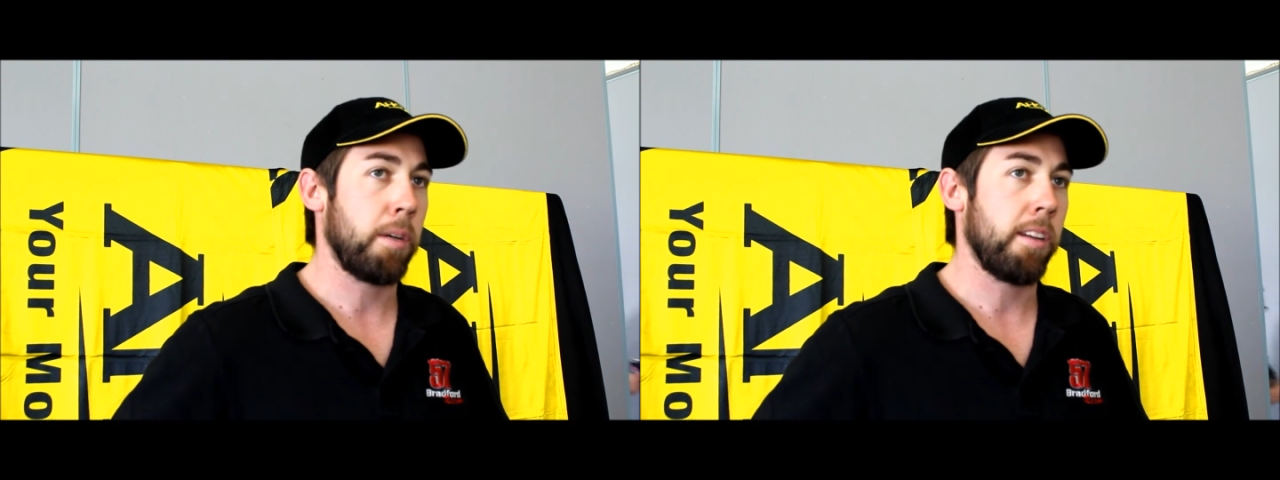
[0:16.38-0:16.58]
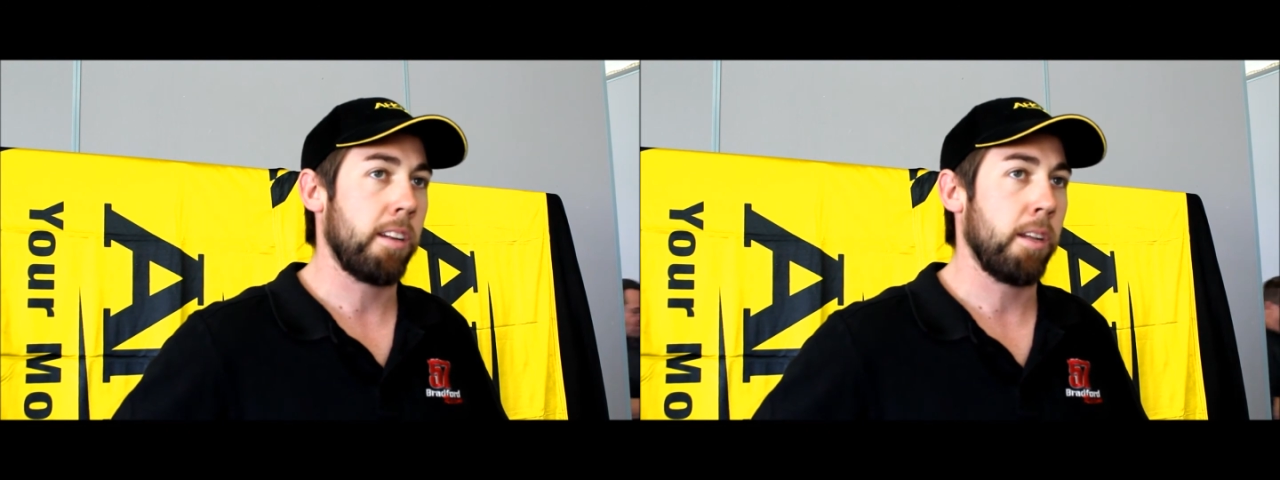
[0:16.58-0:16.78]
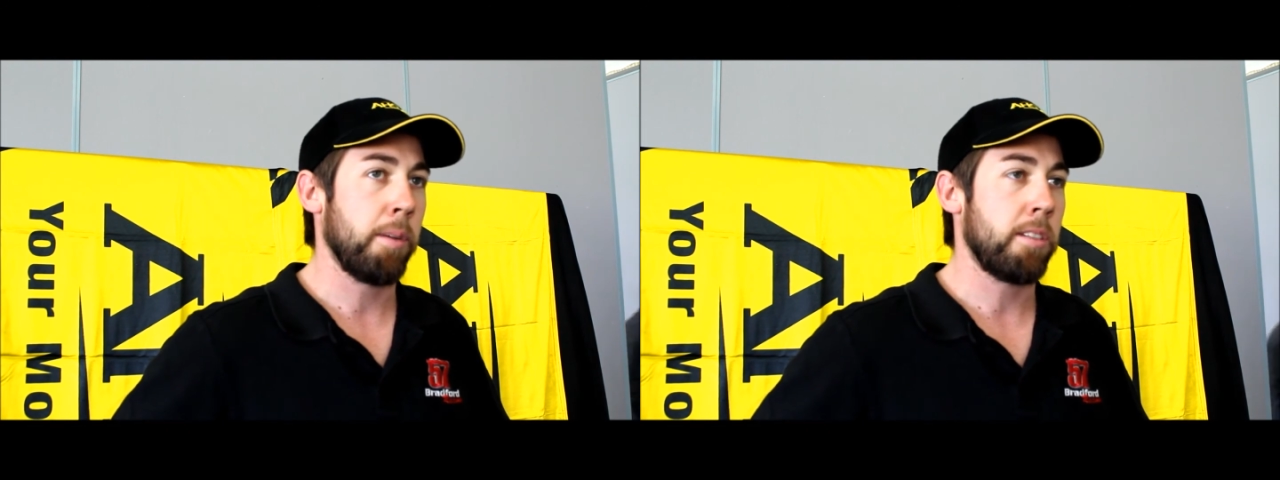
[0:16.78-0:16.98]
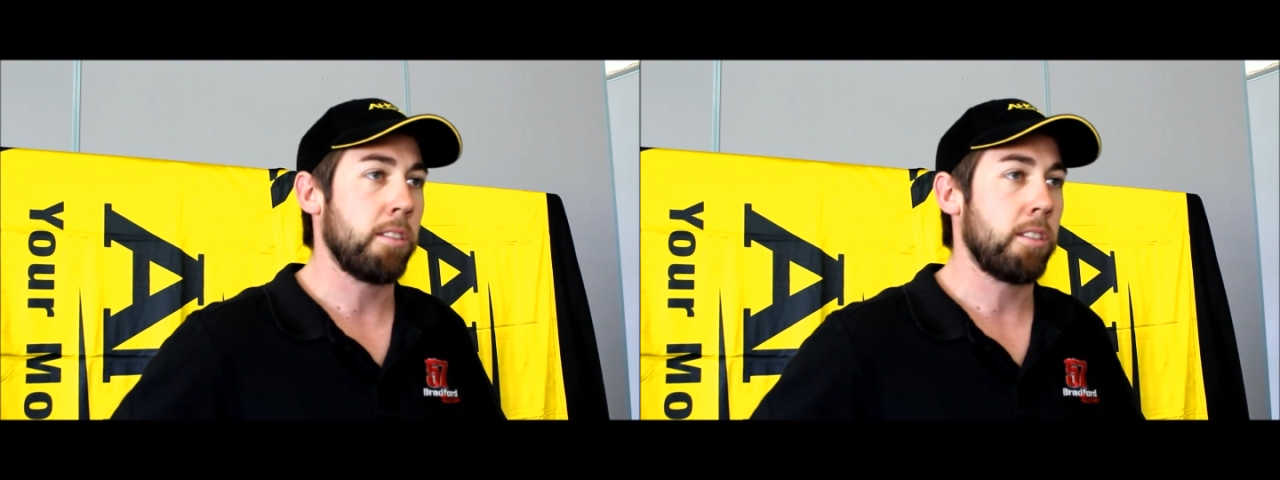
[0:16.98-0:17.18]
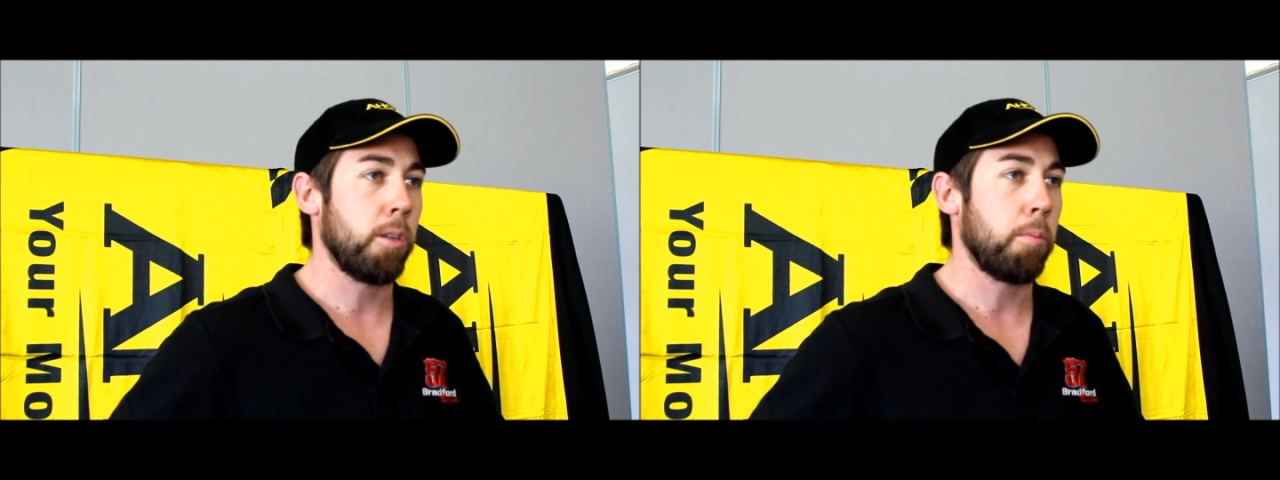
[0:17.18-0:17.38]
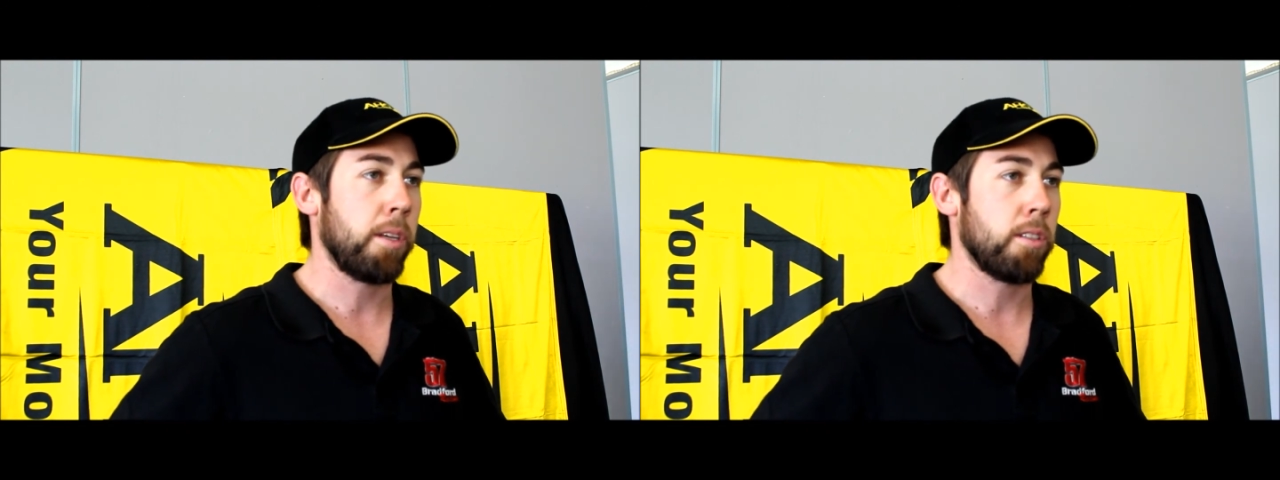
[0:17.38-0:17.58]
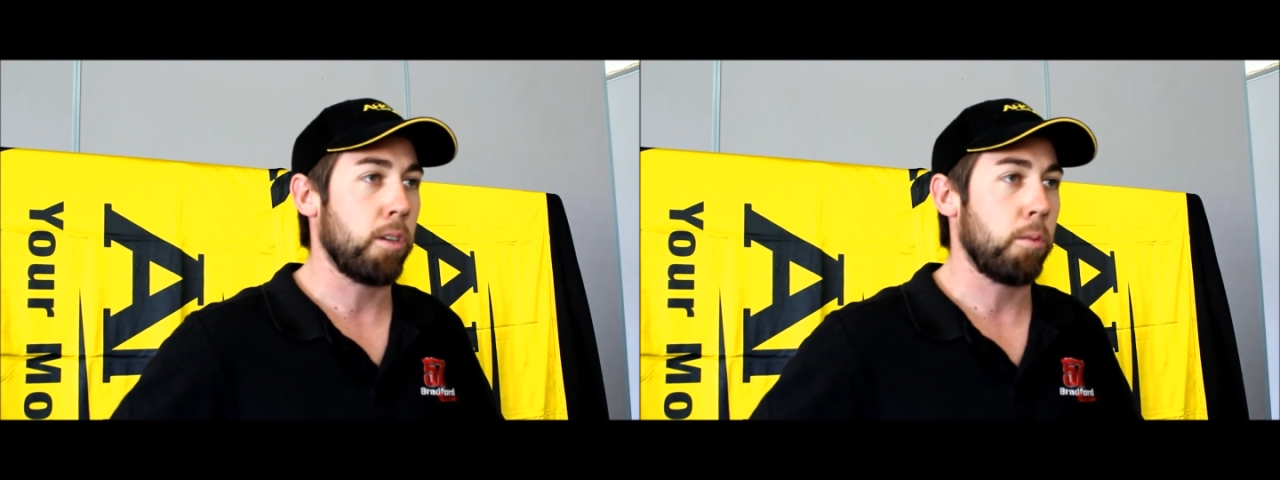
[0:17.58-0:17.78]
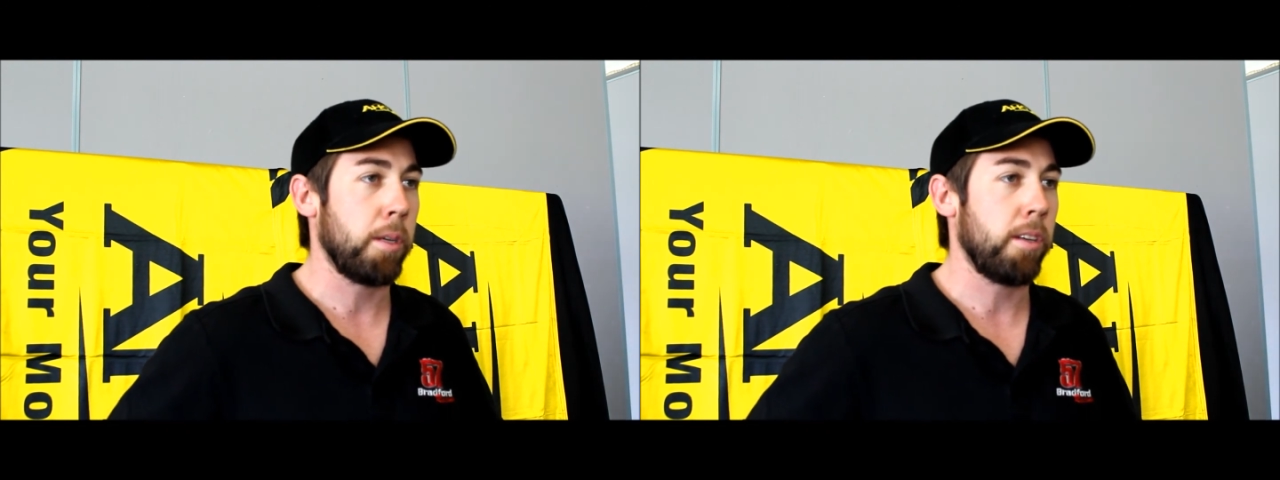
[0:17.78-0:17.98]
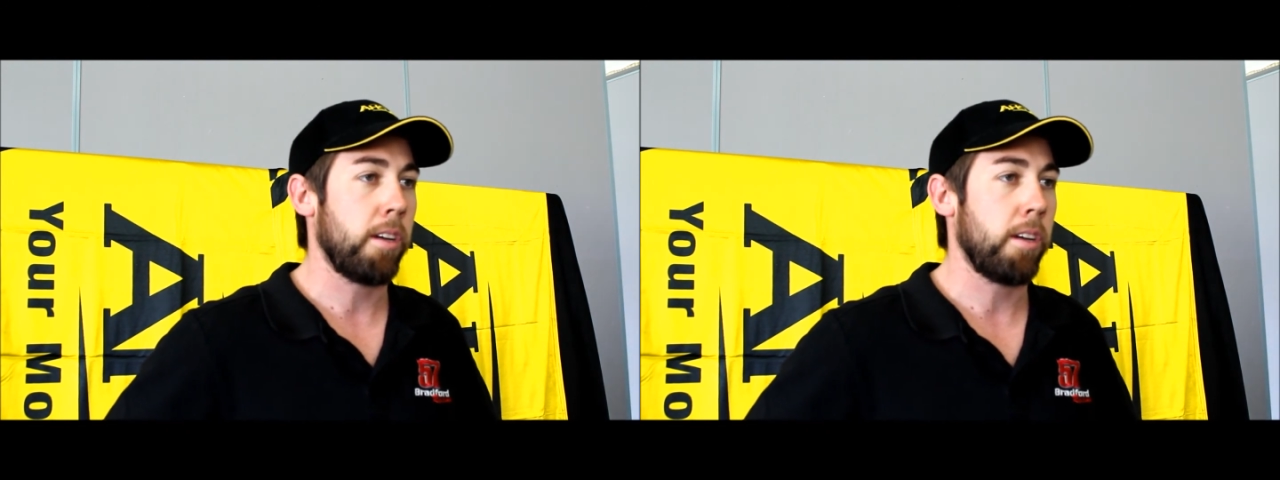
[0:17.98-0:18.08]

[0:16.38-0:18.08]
but limited still because I'll be